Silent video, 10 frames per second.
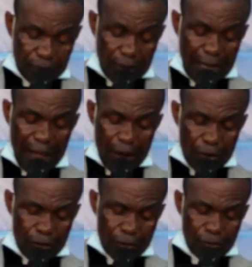
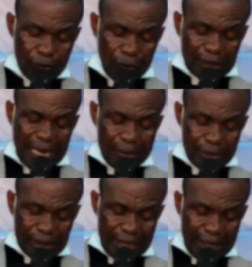Now, for time's
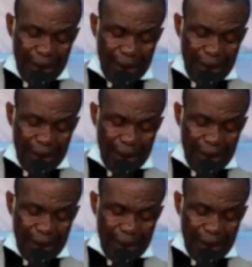sake,